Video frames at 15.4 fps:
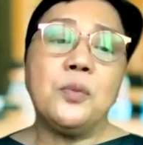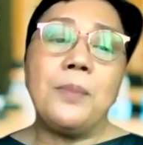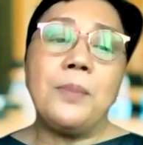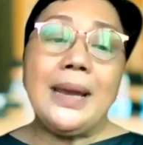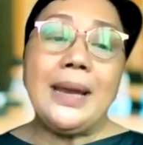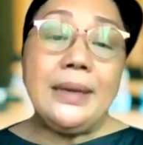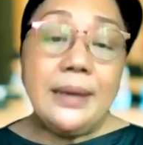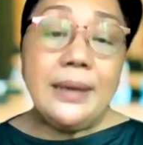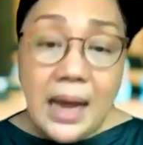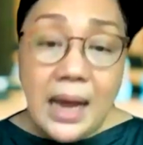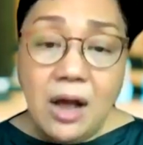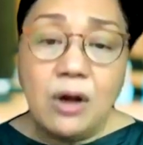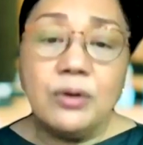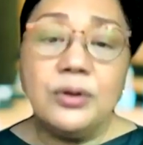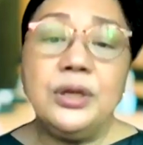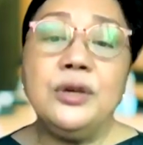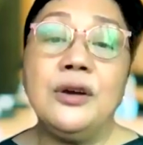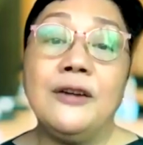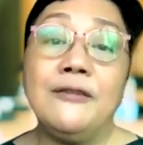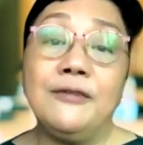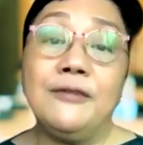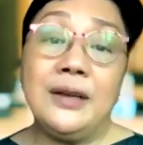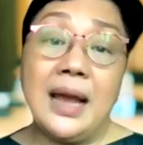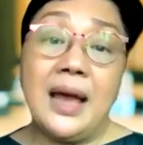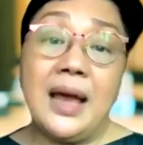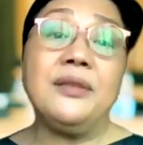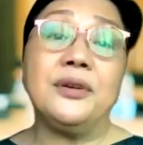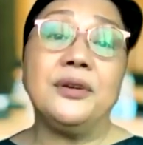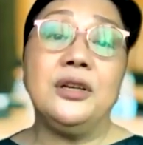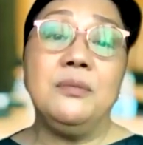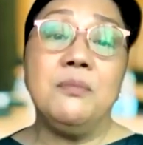by now, you have
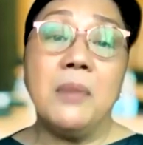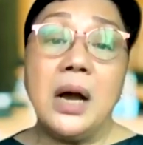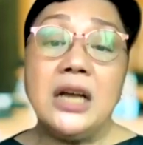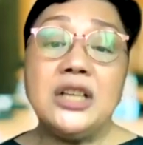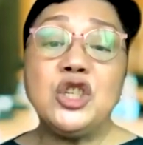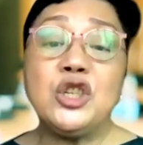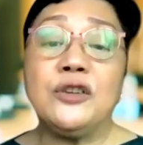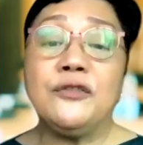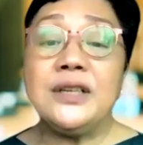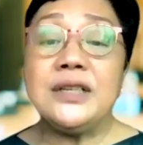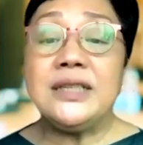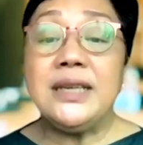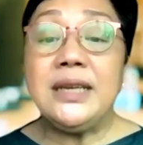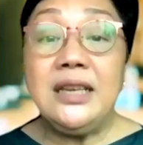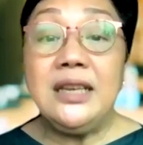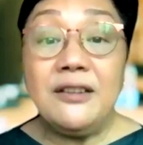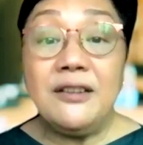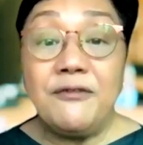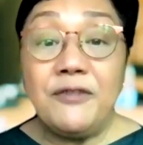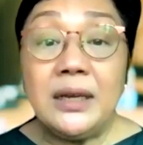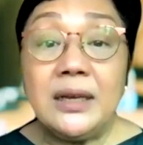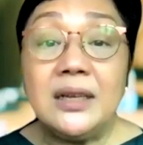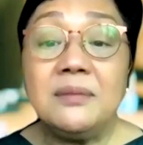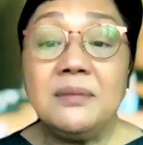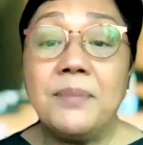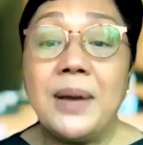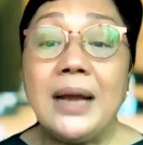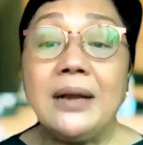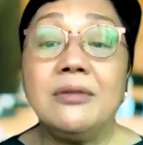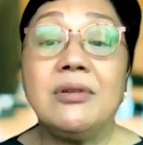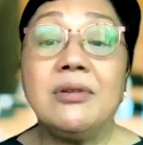gathered much of the significant
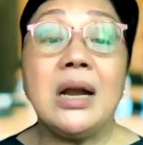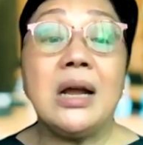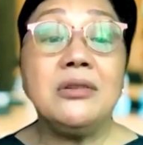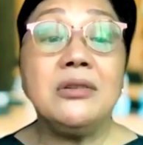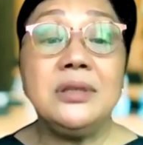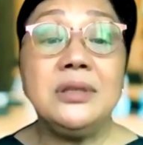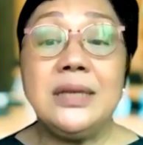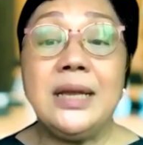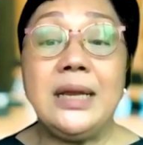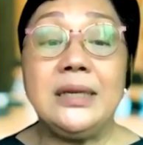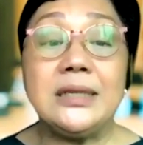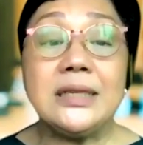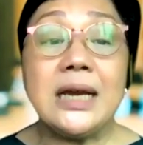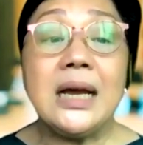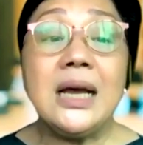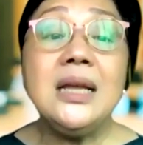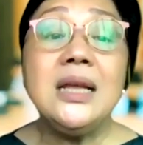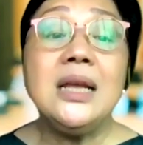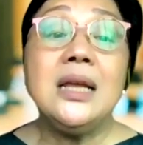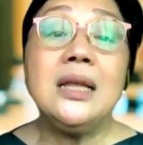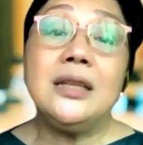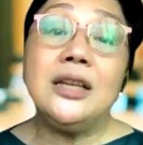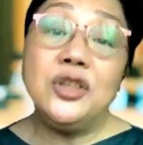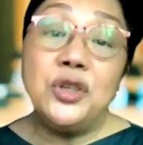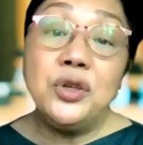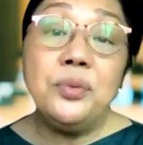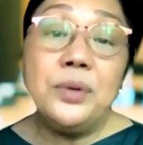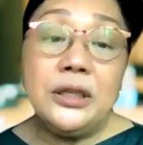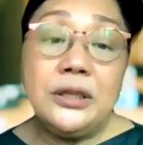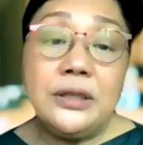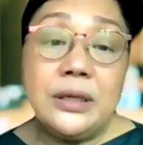background data that you
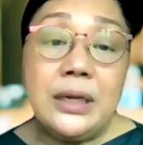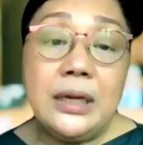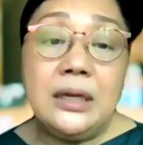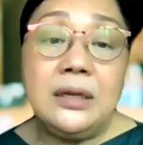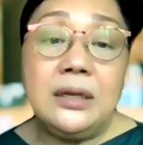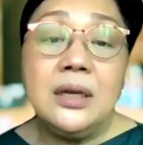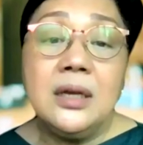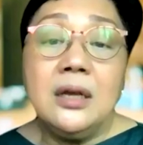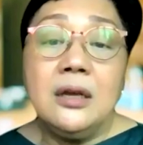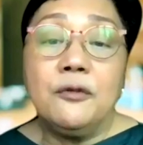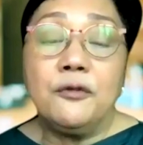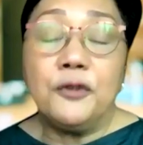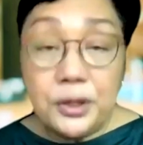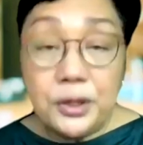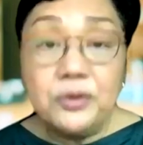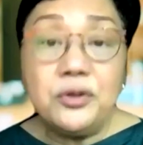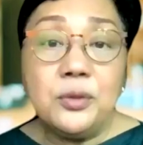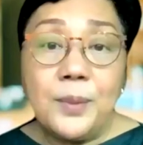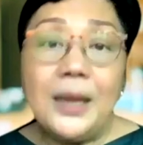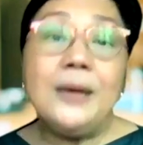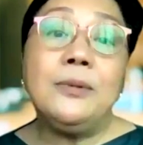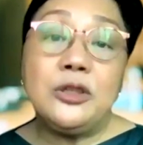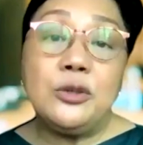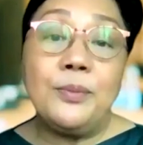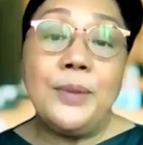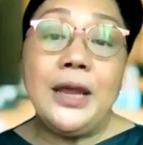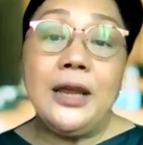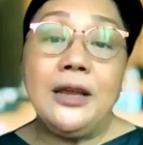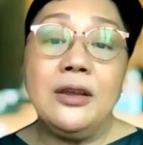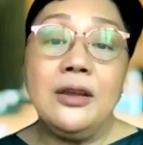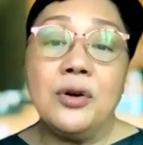will need for you to be able
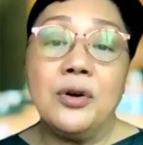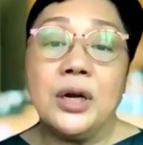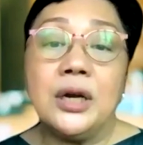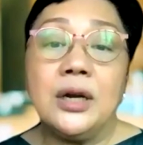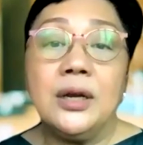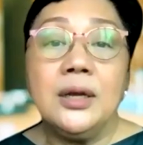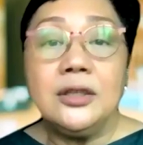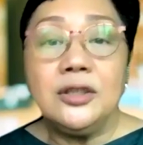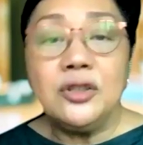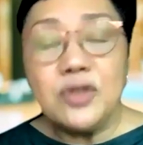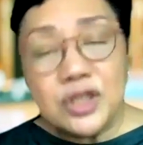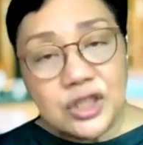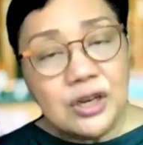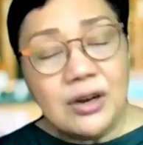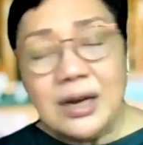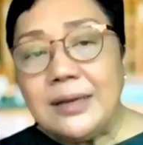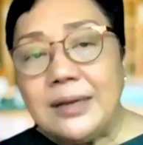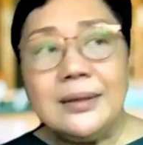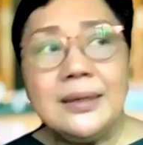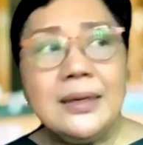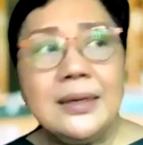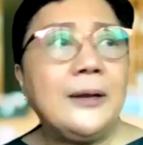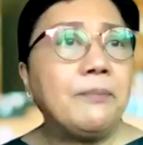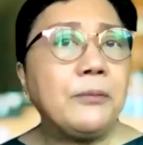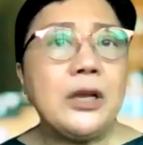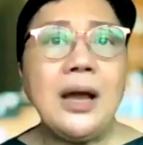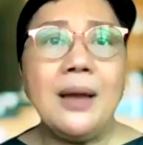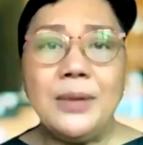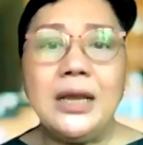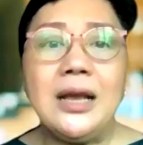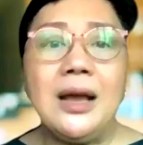to start
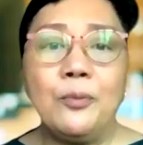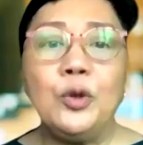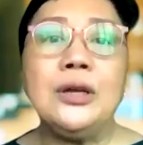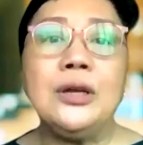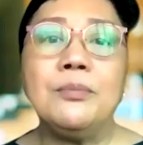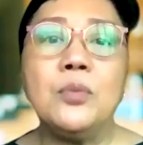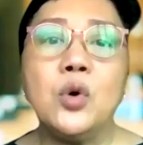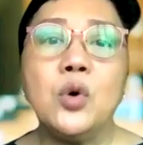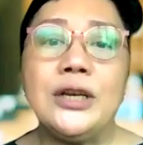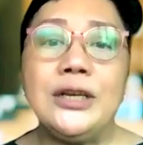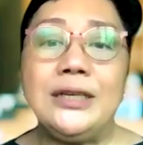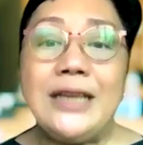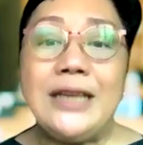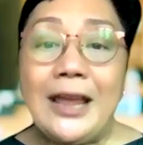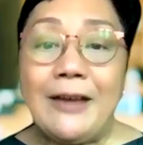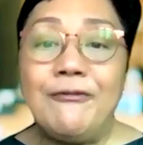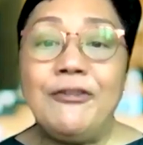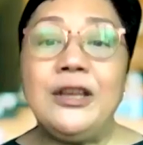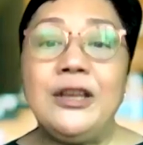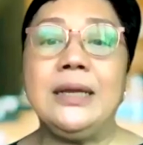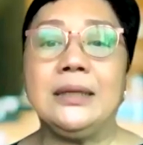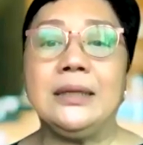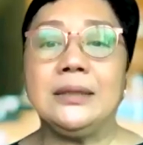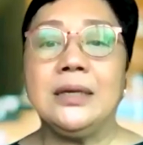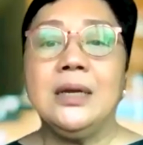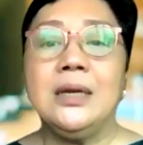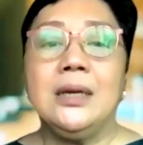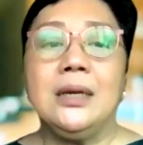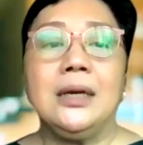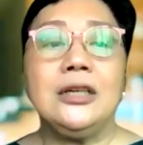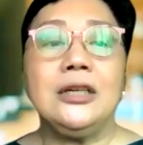coming up with a more definite
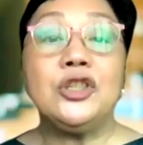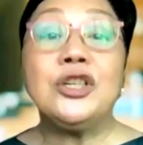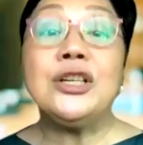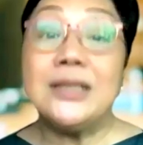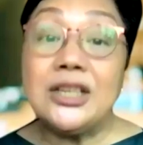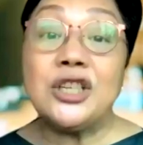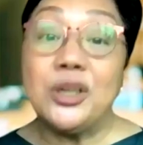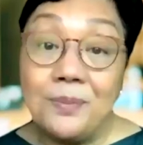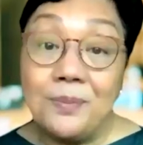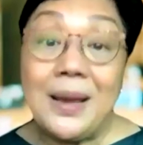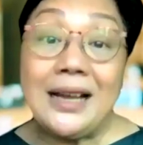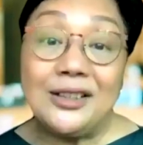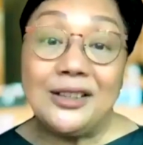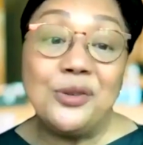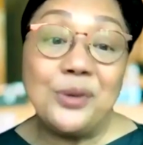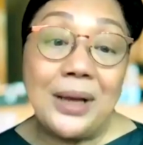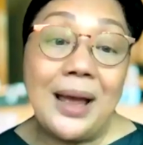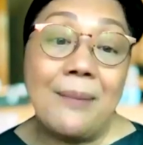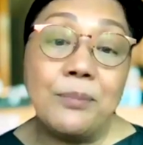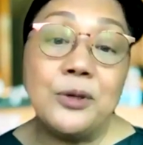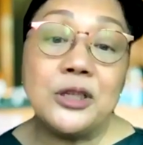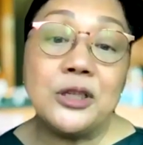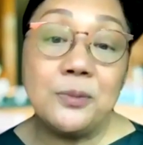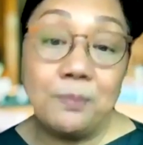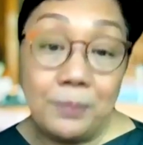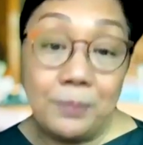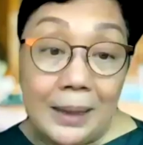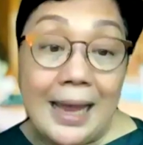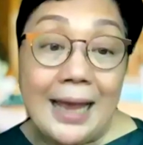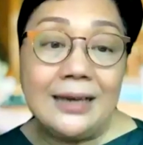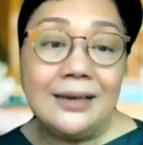transition back to campus
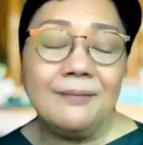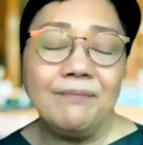plan.